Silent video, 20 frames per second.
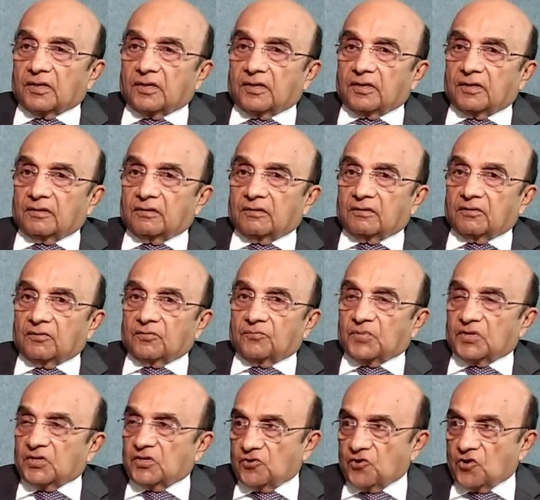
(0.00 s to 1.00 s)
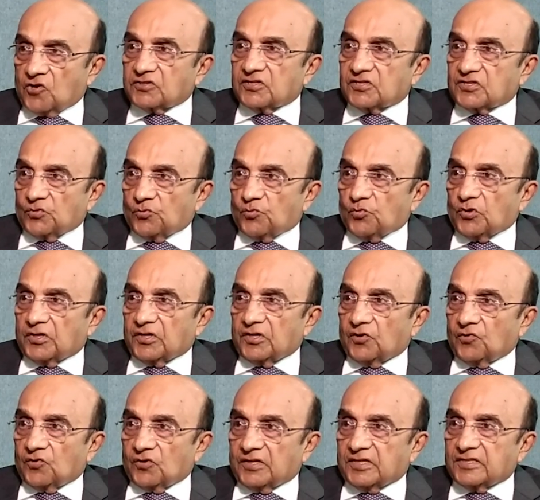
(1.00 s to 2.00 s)
and but the doctors are
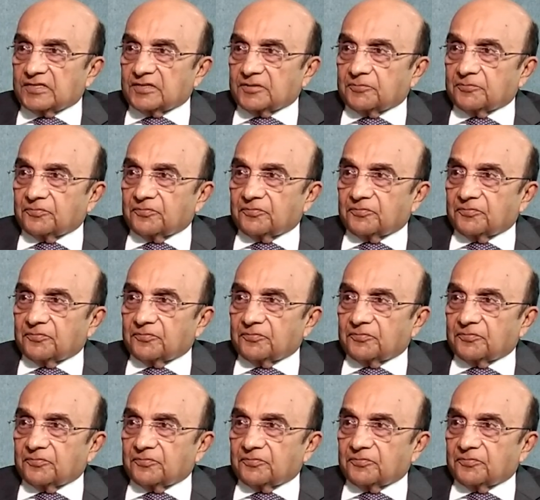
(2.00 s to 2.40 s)
working on it.